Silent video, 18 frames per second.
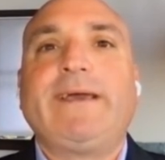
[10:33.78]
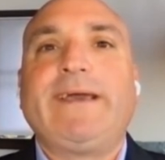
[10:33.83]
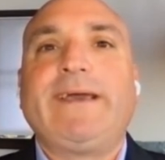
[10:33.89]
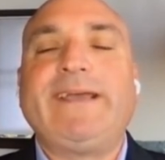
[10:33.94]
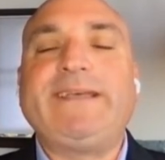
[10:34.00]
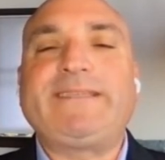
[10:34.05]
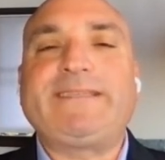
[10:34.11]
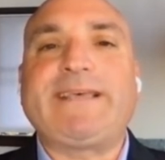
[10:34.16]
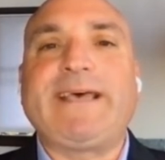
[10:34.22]

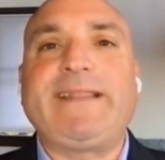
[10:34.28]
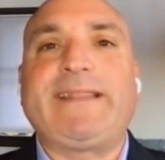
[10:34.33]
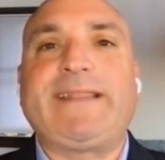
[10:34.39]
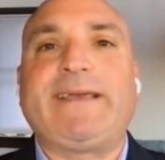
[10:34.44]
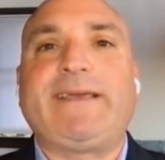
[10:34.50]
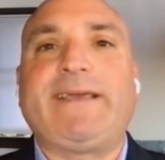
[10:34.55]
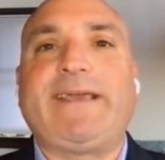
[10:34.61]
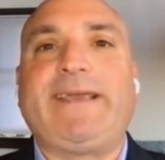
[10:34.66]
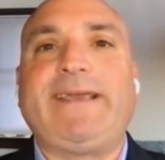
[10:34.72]
he said
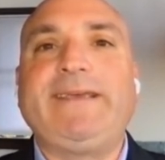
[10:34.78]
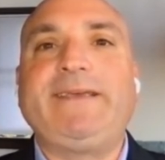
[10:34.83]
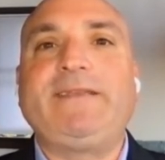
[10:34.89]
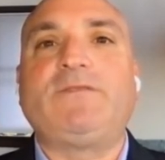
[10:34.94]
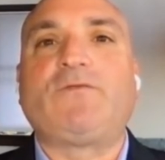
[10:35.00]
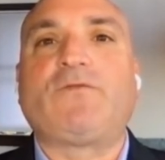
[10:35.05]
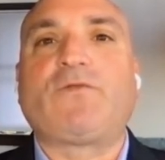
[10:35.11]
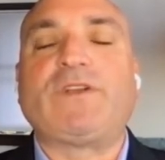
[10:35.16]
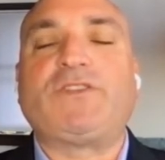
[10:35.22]

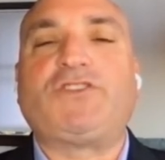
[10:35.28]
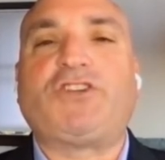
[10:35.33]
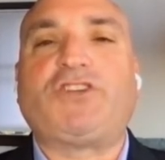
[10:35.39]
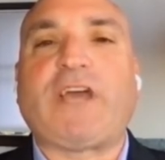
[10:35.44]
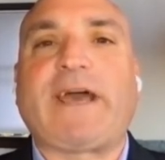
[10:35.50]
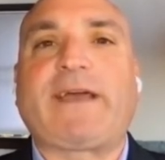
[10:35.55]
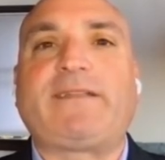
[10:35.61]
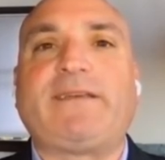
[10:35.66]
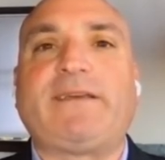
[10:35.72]
he
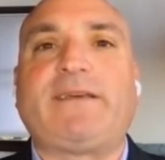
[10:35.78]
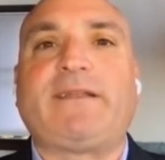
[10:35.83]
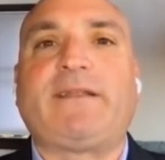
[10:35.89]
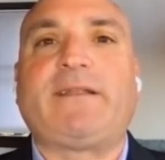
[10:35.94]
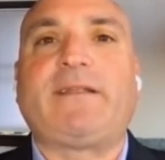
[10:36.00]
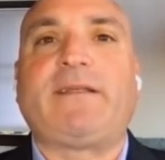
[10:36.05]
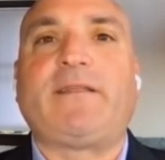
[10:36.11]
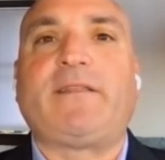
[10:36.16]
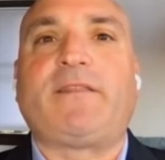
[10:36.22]
rejected